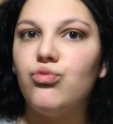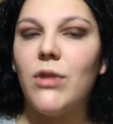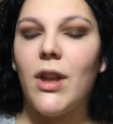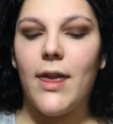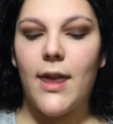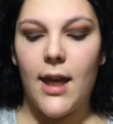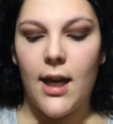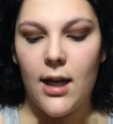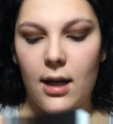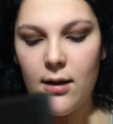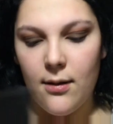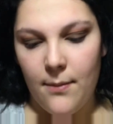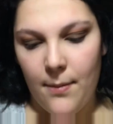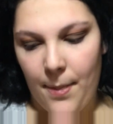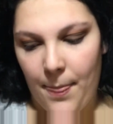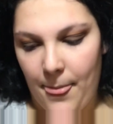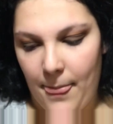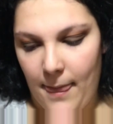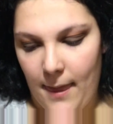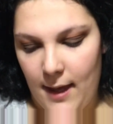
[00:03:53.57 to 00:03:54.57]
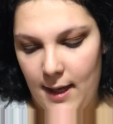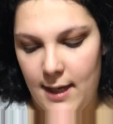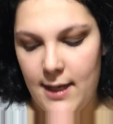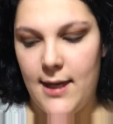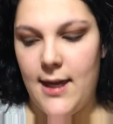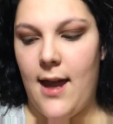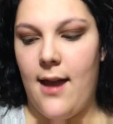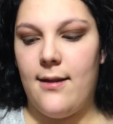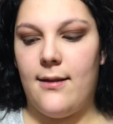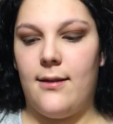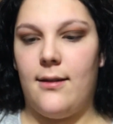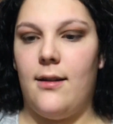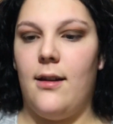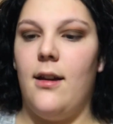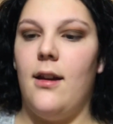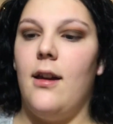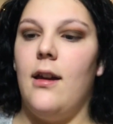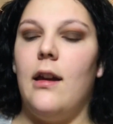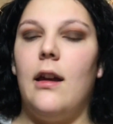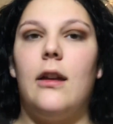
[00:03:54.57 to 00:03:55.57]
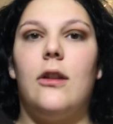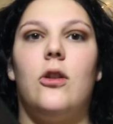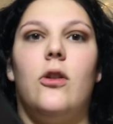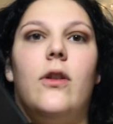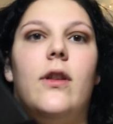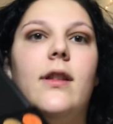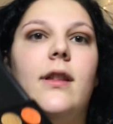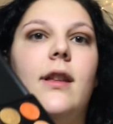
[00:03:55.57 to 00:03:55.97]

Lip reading: think. Yes. So this